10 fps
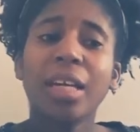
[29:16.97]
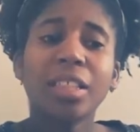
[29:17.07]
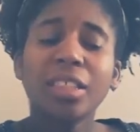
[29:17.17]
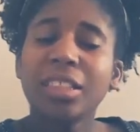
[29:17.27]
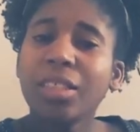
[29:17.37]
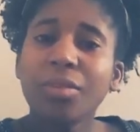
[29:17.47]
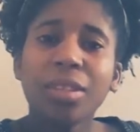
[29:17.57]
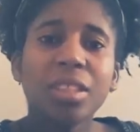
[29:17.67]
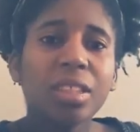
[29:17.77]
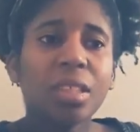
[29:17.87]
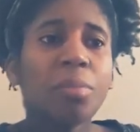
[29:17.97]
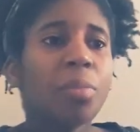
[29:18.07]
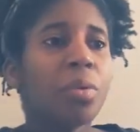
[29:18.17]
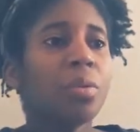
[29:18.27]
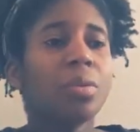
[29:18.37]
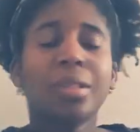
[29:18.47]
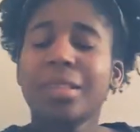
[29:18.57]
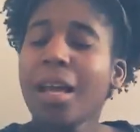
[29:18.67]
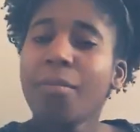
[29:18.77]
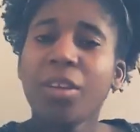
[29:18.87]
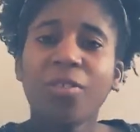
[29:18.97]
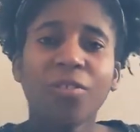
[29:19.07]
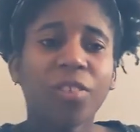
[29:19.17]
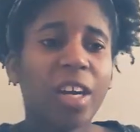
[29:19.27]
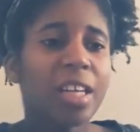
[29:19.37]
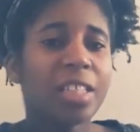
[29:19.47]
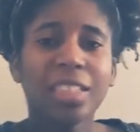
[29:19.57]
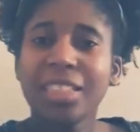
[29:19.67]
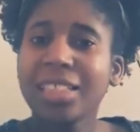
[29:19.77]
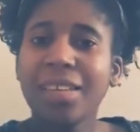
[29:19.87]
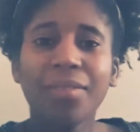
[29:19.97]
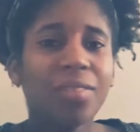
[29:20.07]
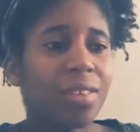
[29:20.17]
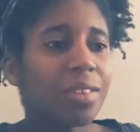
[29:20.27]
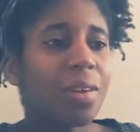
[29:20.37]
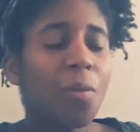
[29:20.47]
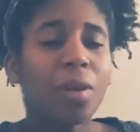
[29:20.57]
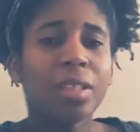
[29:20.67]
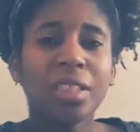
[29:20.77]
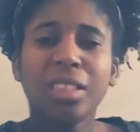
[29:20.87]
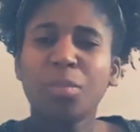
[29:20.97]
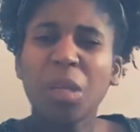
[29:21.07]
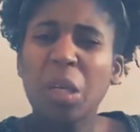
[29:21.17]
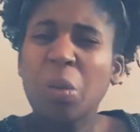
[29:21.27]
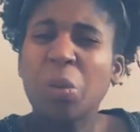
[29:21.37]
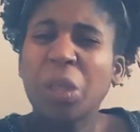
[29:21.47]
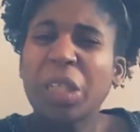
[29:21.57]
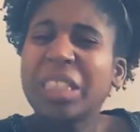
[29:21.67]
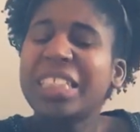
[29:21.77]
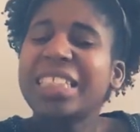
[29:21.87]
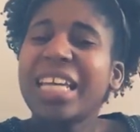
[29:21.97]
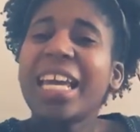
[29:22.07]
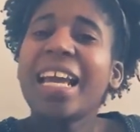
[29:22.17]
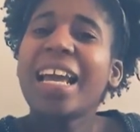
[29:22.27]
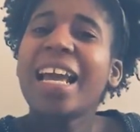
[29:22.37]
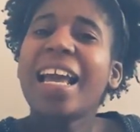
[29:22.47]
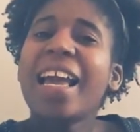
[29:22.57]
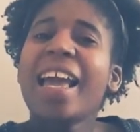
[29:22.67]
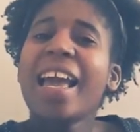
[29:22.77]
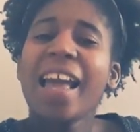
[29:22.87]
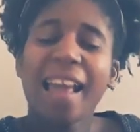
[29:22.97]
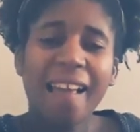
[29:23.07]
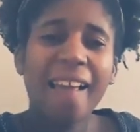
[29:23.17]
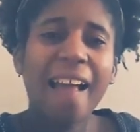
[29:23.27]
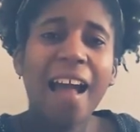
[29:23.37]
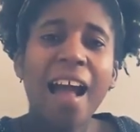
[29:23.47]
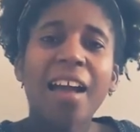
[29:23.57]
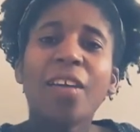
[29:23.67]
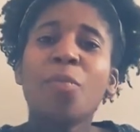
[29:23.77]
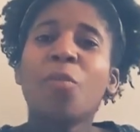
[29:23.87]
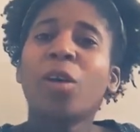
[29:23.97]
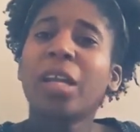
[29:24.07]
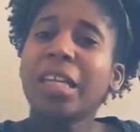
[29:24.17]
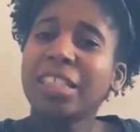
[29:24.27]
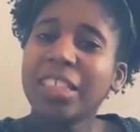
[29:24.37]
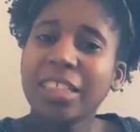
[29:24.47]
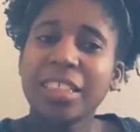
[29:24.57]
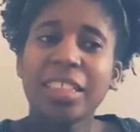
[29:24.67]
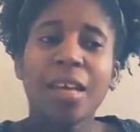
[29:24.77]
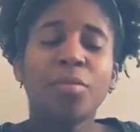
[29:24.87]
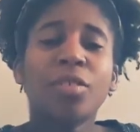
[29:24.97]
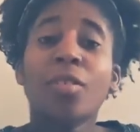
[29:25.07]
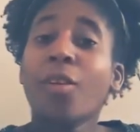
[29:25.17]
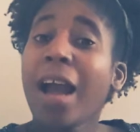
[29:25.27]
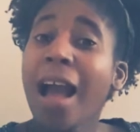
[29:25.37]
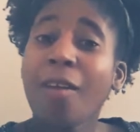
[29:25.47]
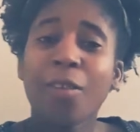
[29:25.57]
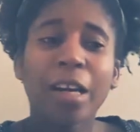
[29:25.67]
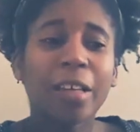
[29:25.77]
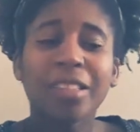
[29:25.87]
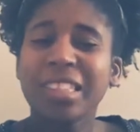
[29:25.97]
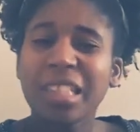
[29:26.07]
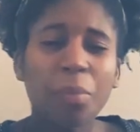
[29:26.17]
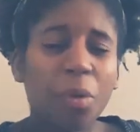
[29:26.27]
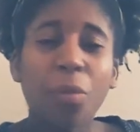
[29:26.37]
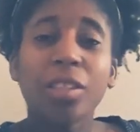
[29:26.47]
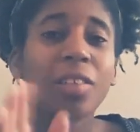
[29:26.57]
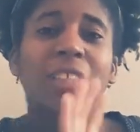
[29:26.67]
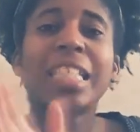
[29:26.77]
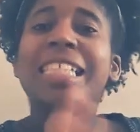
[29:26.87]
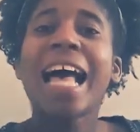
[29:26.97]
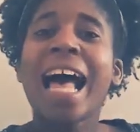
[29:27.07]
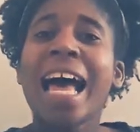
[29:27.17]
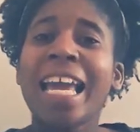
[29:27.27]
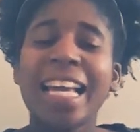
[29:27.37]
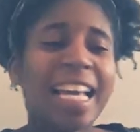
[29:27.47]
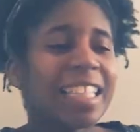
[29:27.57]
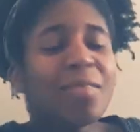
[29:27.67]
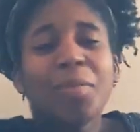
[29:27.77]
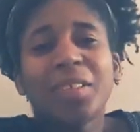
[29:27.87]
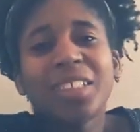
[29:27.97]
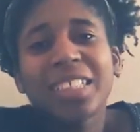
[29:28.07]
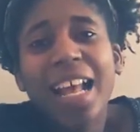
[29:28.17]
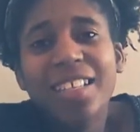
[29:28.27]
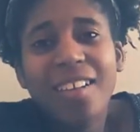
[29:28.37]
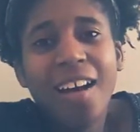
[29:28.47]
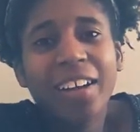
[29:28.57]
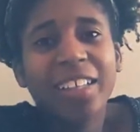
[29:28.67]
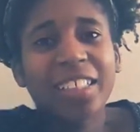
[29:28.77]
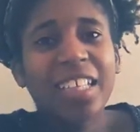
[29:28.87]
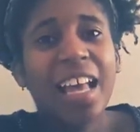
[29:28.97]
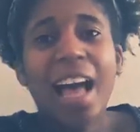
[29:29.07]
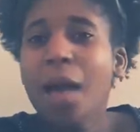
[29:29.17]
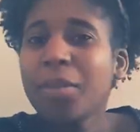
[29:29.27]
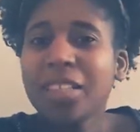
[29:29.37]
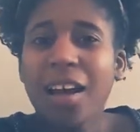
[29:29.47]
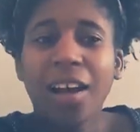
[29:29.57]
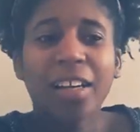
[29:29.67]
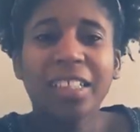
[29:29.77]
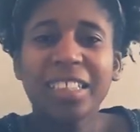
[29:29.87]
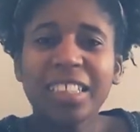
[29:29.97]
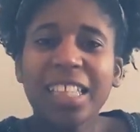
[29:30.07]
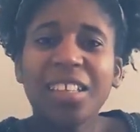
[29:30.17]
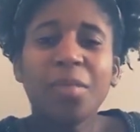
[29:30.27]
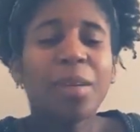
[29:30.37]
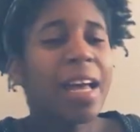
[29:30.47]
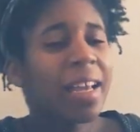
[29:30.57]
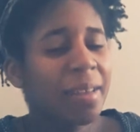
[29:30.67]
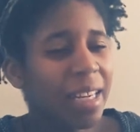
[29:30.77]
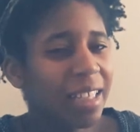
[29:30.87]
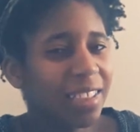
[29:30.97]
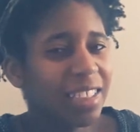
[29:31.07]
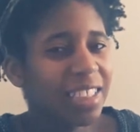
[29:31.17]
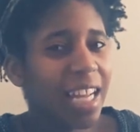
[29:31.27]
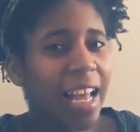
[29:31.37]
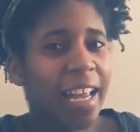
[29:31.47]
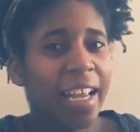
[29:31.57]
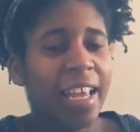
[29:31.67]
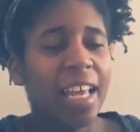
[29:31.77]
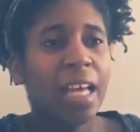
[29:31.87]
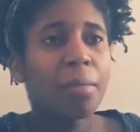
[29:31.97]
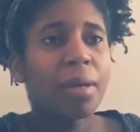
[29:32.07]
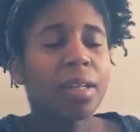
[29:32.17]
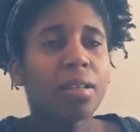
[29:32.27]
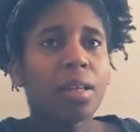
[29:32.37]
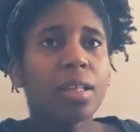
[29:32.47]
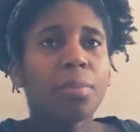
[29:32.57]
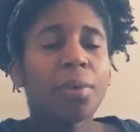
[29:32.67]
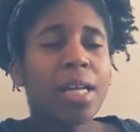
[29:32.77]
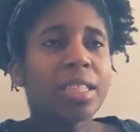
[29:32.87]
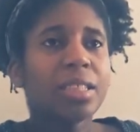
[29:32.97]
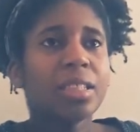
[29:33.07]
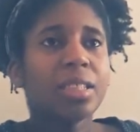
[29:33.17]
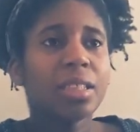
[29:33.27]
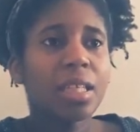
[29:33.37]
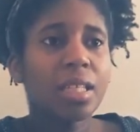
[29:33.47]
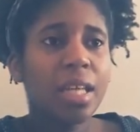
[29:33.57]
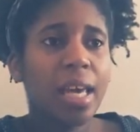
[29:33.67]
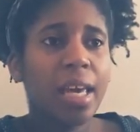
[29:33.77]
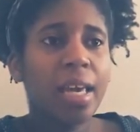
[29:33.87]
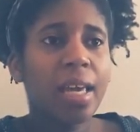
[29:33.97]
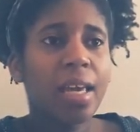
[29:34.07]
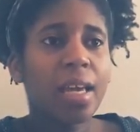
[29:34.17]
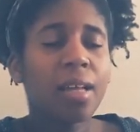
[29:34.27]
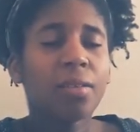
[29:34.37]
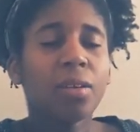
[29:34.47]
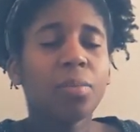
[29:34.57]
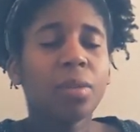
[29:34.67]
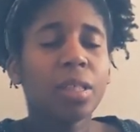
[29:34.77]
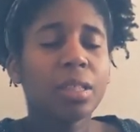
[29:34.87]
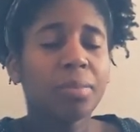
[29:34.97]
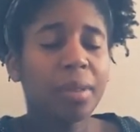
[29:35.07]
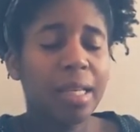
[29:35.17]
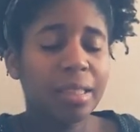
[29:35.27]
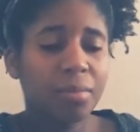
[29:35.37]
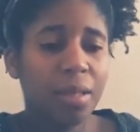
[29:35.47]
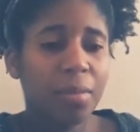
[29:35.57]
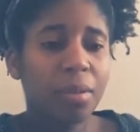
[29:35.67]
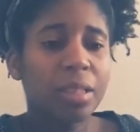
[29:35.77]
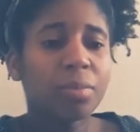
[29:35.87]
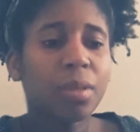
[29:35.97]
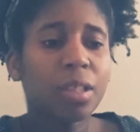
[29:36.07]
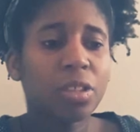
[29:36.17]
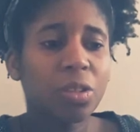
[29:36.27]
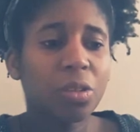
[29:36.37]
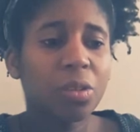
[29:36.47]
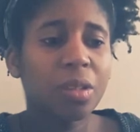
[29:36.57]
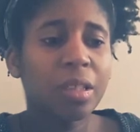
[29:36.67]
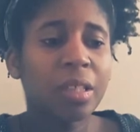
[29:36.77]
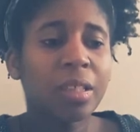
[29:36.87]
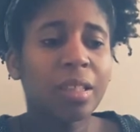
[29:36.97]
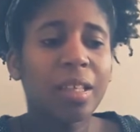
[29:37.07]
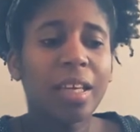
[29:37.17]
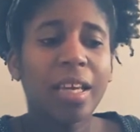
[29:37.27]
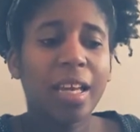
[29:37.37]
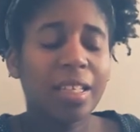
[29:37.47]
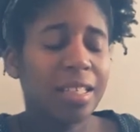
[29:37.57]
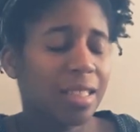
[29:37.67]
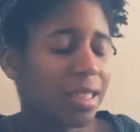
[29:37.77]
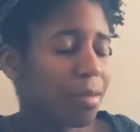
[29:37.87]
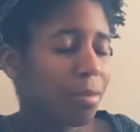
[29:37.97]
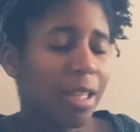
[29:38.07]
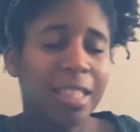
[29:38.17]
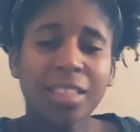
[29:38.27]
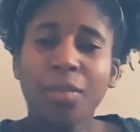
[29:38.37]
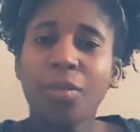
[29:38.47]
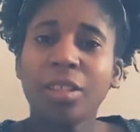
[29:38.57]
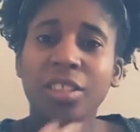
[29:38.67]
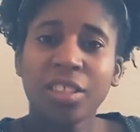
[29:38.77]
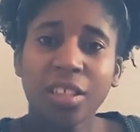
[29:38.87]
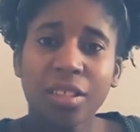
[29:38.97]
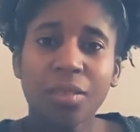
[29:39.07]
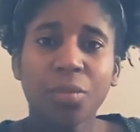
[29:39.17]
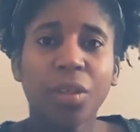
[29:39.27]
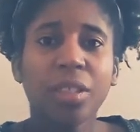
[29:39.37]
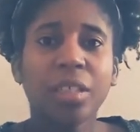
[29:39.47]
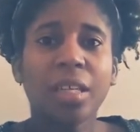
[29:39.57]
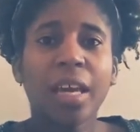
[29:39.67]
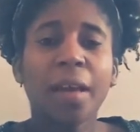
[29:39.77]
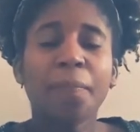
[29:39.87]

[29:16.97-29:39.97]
Even just simple, just not be afraid. Just even if you don't want to speak a word, just say, good morning, Jesus loves you, or how are you? Simple words, or just hi. So people are just not talkers. I'm a talker, just a little bit. I get a little shy, but the presence is in the day. And Lord, please bless me, please bless you, and just bless someone to share this word today.